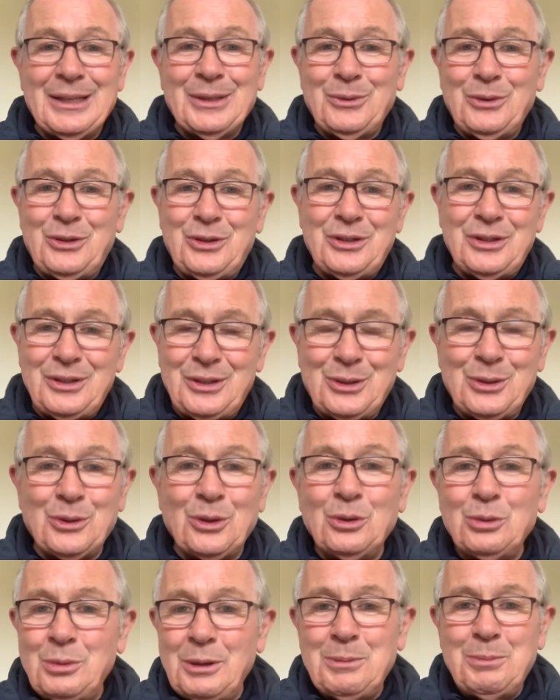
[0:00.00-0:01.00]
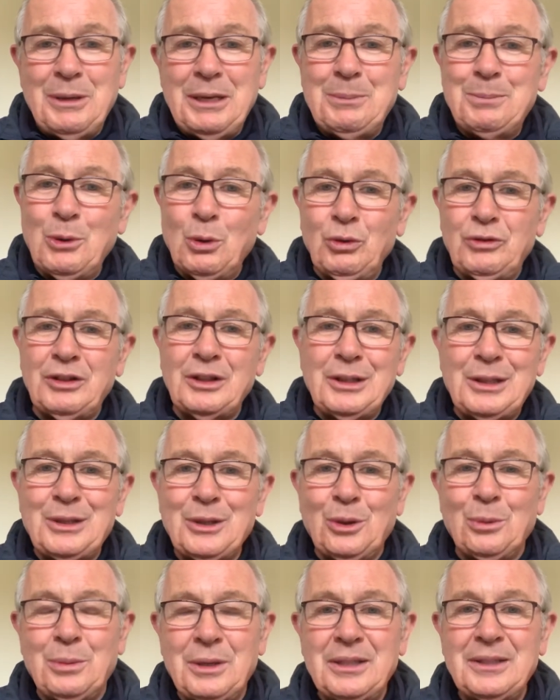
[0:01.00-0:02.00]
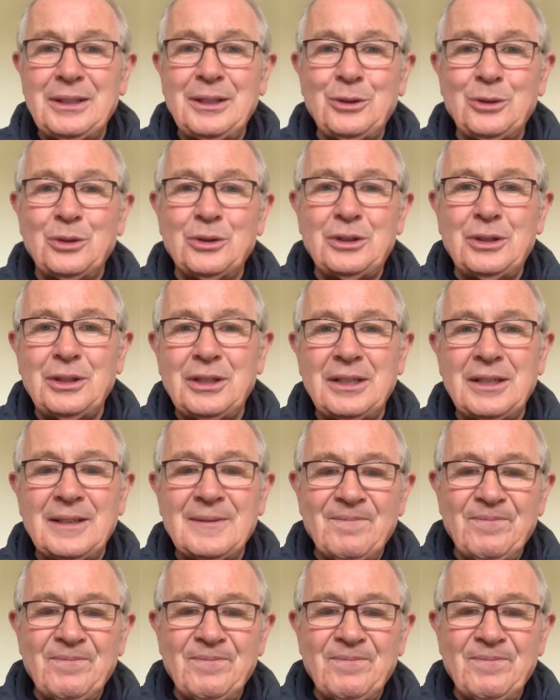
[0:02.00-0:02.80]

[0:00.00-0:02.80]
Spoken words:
which is, you know, a really big boost for the club, you know, to